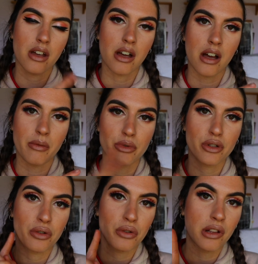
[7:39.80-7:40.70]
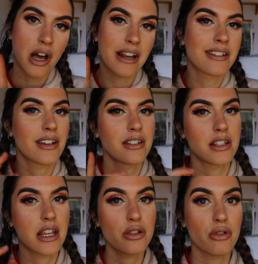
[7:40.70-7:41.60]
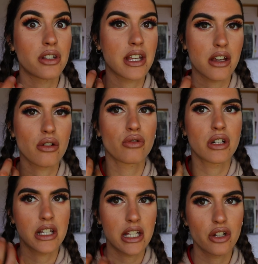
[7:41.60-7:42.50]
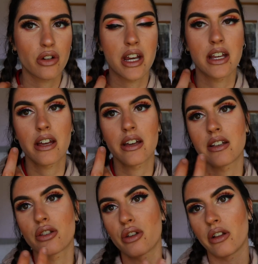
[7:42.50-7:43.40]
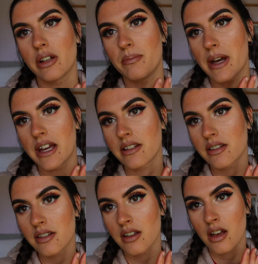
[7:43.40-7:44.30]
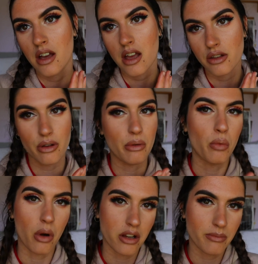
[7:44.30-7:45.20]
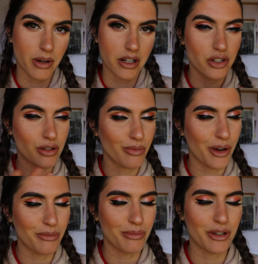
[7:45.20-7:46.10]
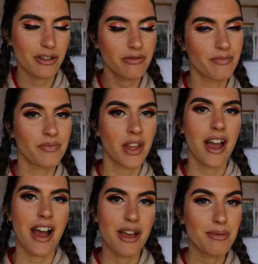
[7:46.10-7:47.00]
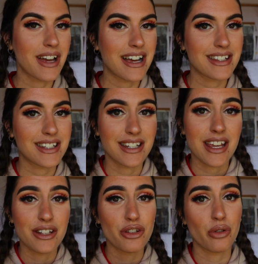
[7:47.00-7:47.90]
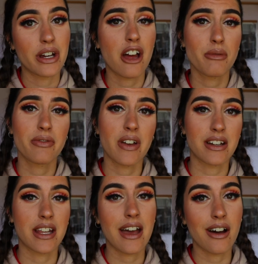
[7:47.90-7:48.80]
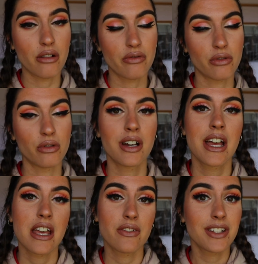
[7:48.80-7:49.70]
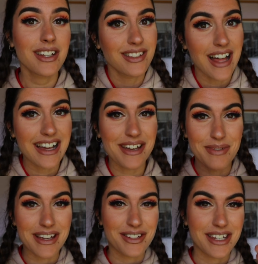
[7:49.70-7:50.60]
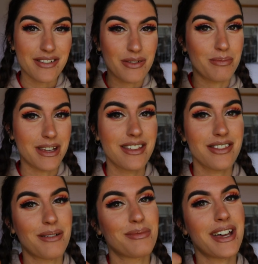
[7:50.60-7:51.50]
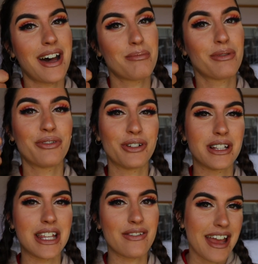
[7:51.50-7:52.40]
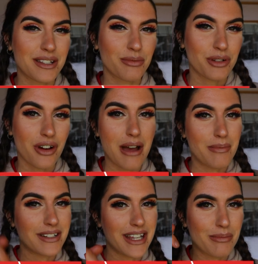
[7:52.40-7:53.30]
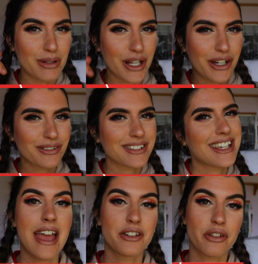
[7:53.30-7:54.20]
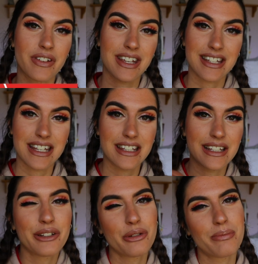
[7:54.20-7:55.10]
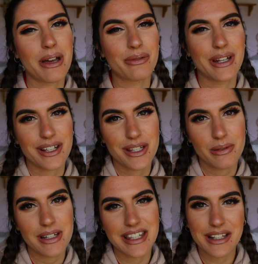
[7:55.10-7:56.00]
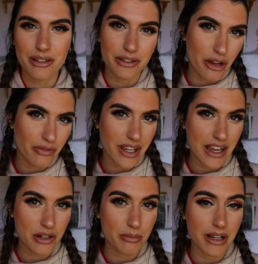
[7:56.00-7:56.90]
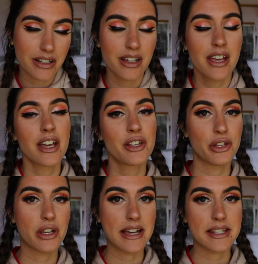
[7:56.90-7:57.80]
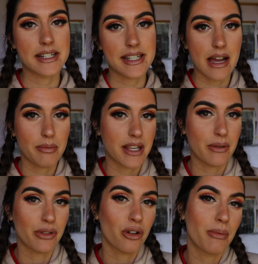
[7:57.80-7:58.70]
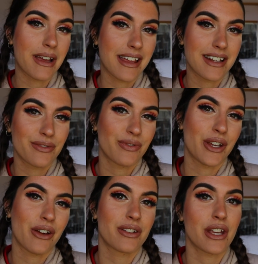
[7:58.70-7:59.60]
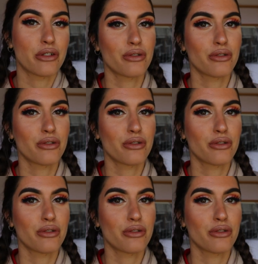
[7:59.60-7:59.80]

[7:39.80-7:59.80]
um, two liners underneath so it's like really create a solid base so it won't budge, it won't move. I hope you guys did enjoy it. I hope you found it helpful. If you did like it, make sure to give a big thumbs up before you leave and subscribe down below. And don't forget to hit the little bell next to it, the little notification button, so you guys can stay updated with all my latest videos and